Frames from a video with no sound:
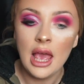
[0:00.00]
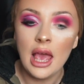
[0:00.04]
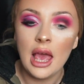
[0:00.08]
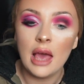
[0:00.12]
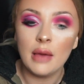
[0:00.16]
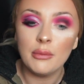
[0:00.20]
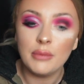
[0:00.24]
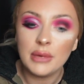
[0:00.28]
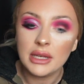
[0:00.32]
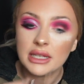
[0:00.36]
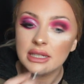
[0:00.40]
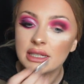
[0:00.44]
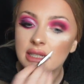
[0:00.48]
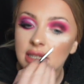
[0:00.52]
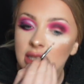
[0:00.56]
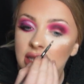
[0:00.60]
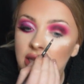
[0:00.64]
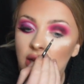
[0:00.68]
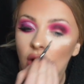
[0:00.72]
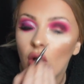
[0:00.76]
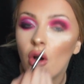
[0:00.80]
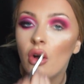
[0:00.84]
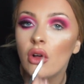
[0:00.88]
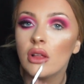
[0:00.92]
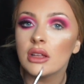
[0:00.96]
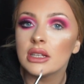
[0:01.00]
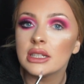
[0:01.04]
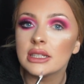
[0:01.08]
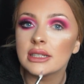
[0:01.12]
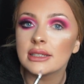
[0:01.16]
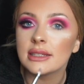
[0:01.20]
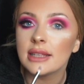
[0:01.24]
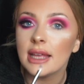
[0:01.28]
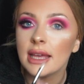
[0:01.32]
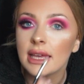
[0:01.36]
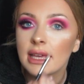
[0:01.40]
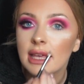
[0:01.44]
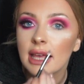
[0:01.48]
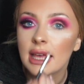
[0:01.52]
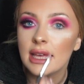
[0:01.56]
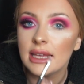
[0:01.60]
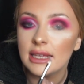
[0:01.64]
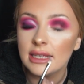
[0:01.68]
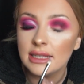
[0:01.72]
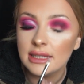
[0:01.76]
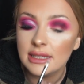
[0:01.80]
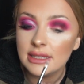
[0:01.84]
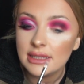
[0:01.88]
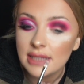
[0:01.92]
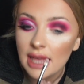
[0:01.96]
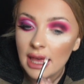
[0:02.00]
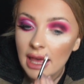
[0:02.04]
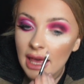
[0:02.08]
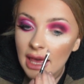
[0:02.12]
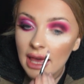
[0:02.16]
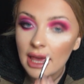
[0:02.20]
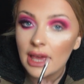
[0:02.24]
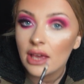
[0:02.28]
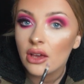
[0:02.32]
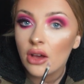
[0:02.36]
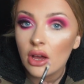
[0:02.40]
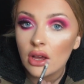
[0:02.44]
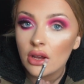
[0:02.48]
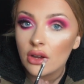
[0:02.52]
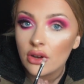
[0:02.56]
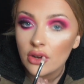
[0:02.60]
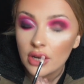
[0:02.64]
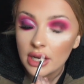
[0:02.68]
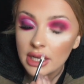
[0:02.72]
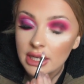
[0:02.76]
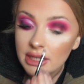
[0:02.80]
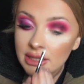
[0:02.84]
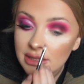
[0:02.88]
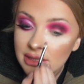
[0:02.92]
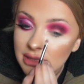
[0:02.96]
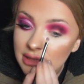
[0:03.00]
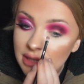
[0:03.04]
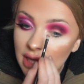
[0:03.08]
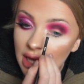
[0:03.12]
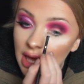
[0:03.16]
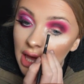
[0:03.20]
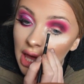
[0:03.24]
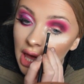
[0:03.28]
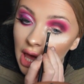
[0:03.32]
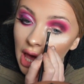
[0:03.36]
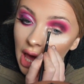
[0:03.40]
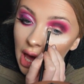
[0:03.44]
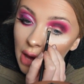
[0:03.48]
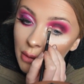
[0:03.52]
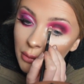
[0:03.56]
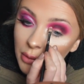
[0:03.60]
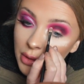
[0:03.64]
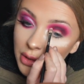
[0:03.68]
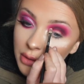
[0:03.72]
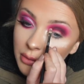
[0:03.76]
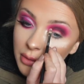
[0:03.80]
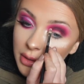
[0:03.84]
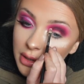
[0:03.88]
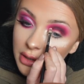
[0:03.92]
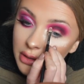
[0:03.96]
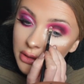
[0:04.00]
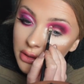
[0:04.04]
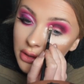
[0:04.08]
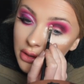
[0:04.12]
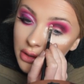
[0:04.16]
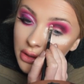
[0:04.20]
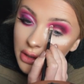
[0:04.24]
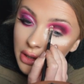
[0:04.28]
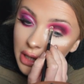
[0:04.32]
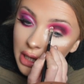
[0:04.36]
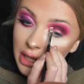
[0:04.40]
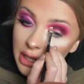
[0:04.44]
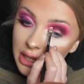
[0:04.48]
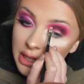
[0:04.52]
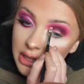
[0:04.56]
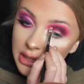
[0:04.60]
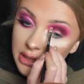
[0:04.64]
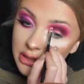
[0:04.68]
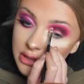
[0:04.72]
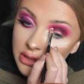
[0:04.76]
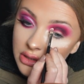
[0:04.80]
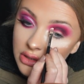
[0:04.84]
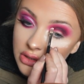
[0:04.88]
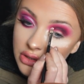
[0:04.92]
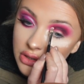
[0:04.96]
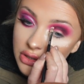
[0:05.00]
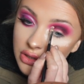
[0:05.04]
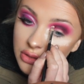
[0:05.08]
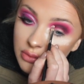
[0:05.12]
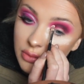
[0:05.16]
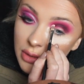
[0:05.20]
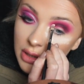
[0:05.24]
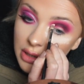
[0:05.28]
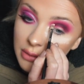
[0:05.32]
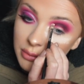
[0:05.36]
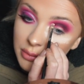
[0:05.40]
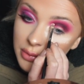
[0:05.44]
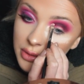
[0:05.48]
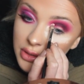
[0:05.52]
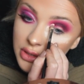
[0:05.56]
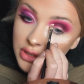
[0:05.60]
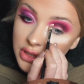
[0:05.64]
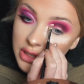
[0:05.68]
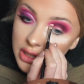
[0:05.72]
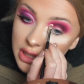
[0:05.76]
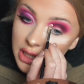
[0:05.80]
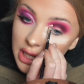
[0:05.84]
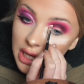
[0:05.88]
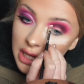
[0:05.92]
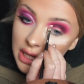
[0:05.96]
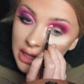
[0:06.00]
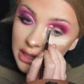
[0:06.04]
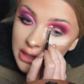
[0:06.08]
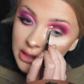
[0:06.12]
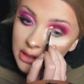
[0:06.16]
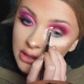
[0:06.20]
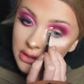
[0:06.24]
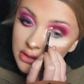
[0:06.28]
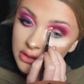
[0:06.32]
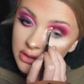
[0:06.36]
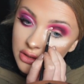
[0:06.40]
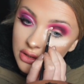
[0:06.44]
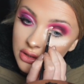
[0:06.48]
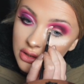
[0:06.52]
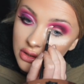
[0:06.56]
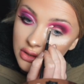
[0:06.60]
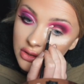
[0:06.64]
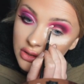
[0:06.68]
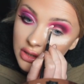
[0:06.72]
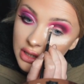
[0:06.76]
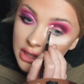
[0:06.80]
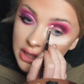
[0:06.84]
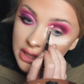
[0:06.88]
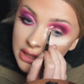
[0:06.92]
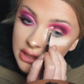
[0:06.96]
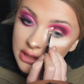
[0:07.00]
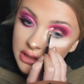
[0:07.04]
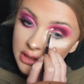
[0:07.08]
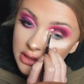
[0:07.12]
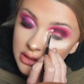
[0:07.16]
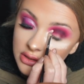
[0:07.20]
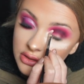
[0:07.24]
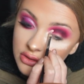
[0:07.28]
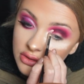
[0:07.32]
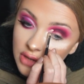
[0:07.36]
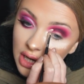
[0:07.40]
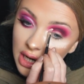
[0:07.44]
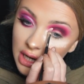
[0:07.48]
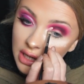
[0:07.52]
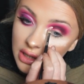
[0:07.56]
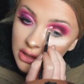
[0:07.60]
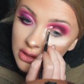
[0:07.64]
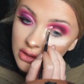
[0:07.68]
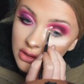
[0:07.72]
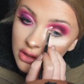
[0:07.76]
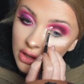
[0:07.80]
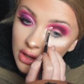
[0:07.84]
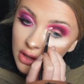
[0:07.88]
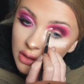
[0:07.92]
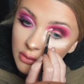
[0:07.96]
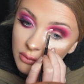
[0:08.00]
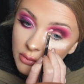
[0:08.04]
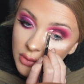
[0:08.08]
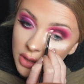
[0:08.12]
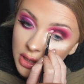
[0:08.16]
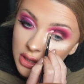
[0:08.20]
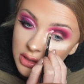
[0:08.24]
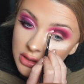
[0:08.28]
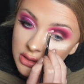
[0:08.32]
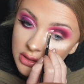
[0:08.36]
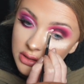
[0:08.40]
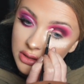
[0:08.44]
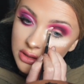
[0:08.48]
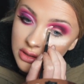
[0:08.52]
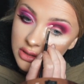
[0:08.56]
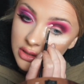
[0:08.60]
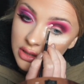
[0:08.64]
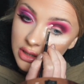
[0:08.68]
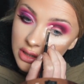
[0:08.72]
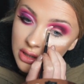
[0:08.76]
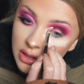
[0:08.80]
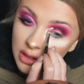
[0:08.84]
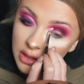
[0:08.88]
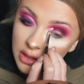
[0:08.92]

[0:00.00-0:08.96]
and basically all it's like is a cut crease. And what you want to do is you just want to push it into the crease and drag it downwards.